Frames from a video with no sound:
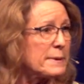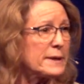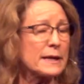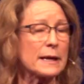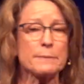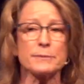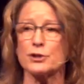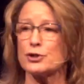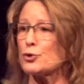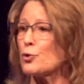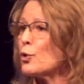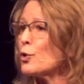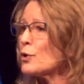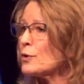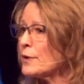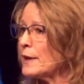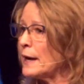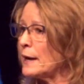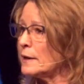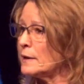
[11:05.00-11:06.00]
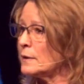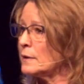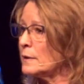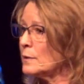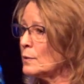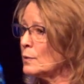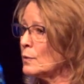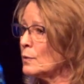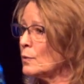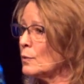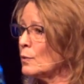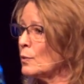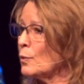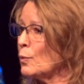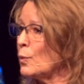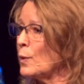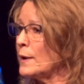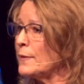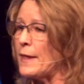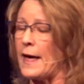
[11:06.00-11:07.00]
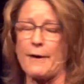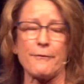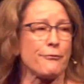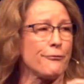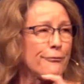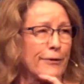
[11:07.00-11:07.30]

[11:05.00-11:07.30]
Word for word: I mean, I'm sure that when that